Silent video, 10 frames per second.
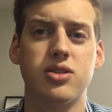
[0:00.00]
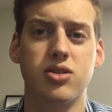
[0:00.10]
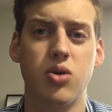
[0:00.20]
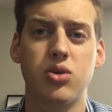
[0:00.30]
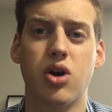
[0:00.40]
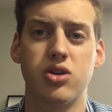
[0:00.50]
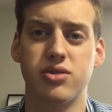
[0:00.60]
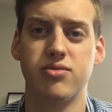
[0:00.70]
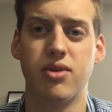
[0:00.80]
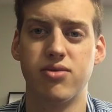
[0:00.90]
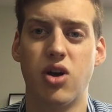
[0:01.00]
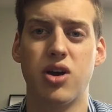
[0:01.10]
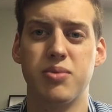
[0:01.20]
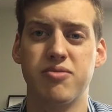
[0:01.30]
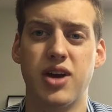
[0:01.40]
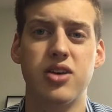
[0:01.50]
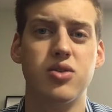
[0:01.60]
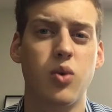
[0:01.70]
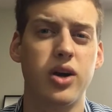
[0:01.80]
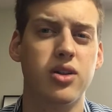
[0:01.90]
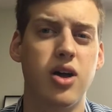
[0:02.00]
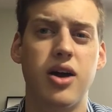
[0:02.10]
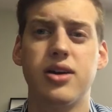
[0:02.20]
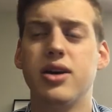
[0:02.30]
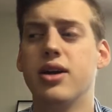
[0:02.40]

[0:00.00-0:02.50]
The code cards have gone up in value quite a lot.